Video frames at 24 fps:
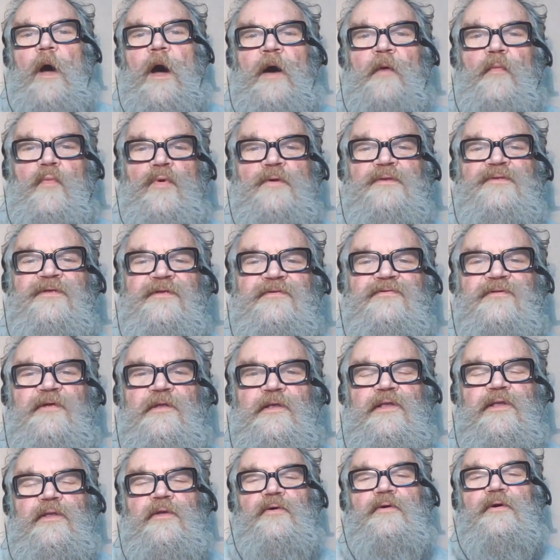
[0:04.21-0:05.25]
I wanted to
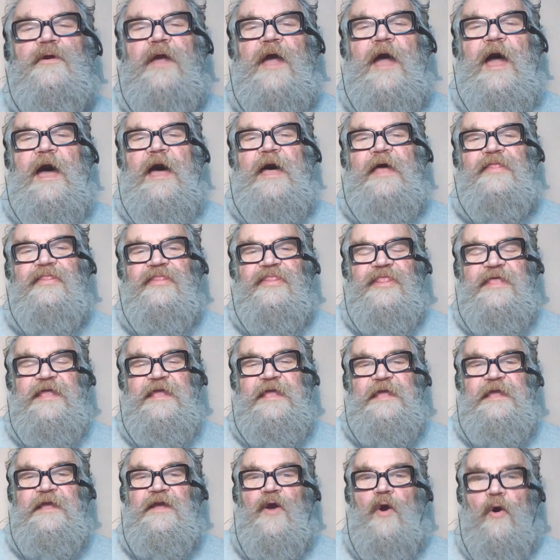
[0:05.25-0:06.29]
look at
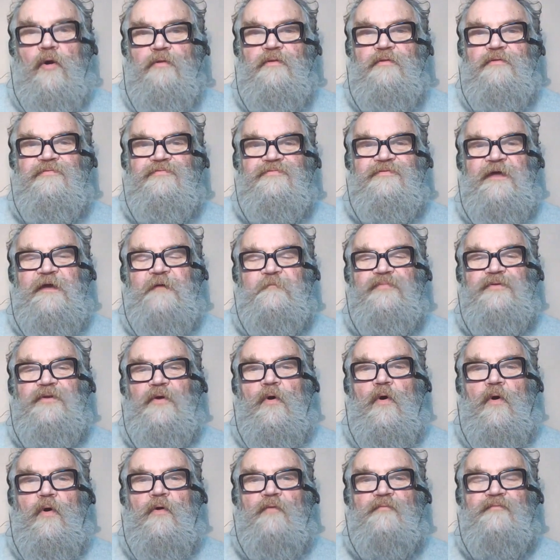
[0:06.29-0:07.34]
the concept
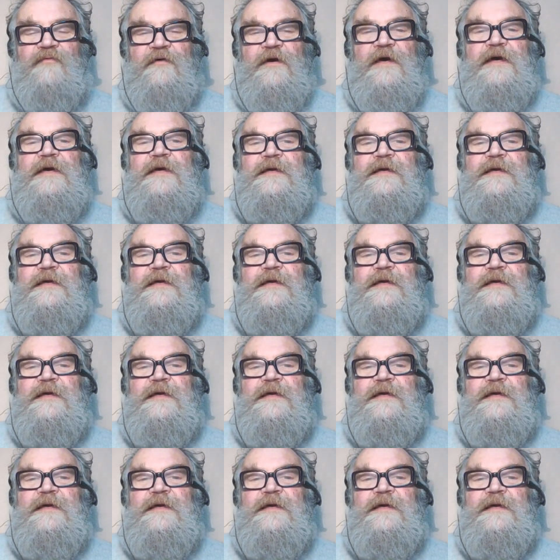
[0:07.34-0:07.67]
of